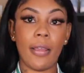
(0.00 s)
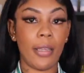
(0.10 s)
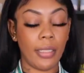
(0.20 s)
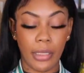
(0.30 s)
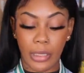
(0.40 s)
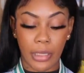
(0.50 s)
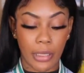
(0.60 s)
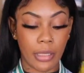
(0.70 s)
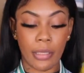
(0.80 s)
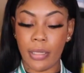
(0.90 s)

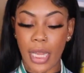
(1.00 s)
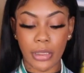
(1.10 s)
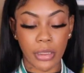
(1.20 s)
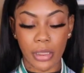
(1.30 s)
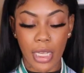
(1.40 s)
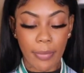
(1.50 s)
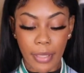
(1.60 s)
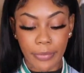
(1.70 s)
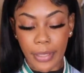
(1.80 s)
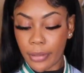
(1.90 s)
again, I should have got
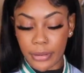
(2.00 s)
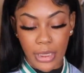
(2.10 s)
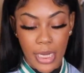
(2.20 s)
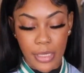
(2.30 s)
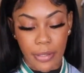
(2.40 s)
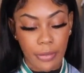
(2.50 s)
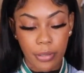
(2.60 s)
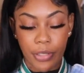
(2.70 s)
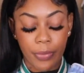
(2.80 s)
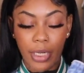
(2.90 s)
my regular size, either
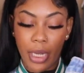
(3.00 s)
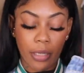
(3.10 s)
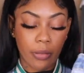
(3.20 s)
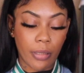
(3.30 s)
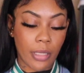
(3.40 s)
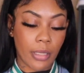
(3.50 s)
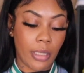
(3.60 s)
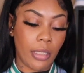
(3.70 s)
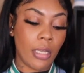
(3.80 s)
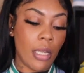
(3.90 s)
29 or
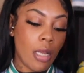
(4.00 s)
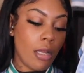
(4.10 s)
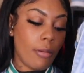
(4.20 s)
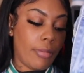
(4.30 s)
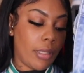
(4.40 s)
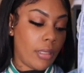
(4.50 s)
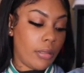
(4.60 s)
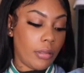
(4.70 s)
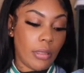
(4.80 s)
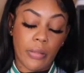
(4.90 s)
30
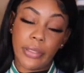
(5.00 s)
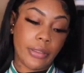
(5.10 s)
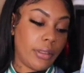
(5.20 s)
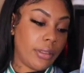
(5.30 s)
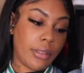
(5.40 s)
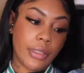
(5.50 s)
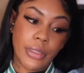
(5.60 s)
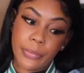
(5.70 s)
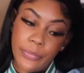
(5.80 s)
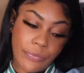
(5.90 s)
but listen to
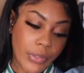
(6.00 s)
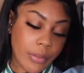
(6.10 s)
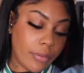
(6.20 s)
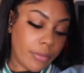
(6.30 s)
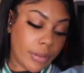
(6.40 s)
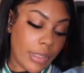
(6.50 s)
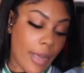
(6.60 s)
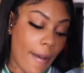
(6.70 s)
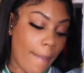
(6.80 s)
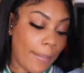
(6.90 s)
these reviews,
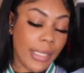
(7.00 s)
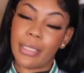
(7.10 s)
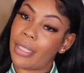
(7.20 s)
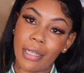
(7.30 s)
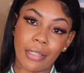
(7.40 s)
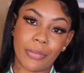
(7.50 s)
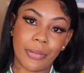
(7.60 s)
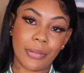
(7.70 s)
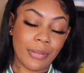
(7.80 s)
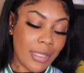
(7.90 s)
y'all. Be
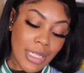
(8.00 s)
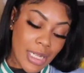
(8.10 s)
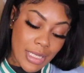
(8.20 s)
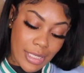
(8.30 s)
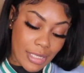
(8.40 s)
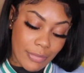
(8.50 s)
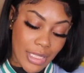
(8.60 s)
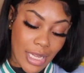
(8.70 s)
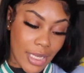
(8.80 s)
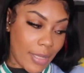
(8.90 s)
careful
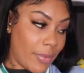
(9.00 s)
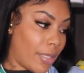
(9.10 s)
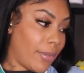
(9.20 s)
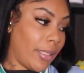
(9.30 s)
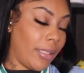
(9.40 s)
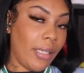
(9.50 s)
sometimes. But